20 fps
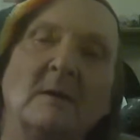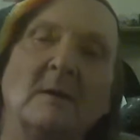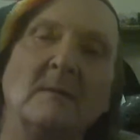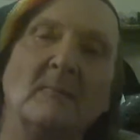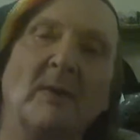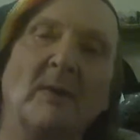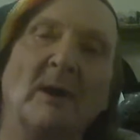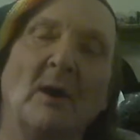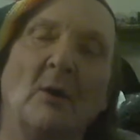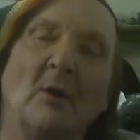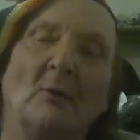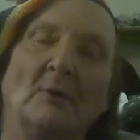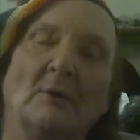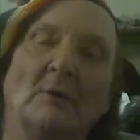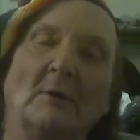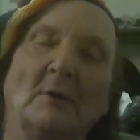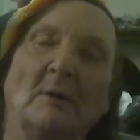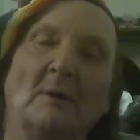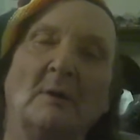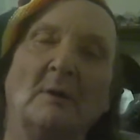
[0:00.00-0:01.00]
about
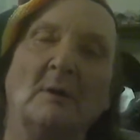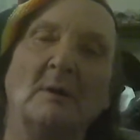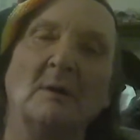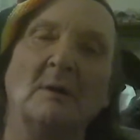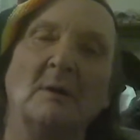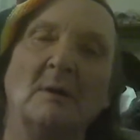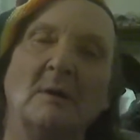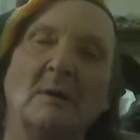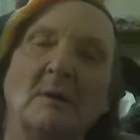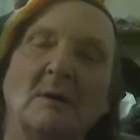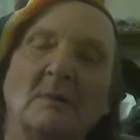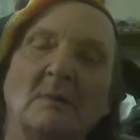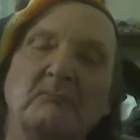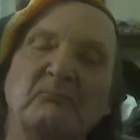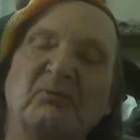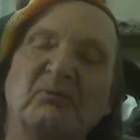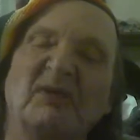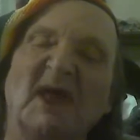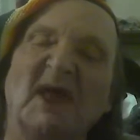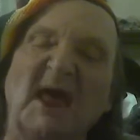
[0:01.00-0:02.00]

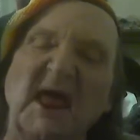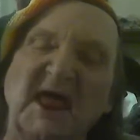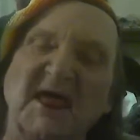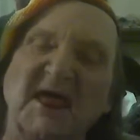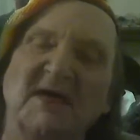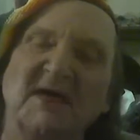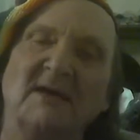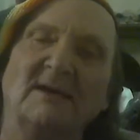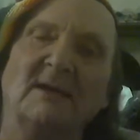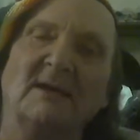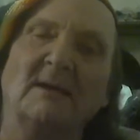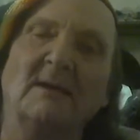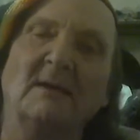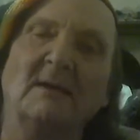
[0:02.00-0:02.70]
plague,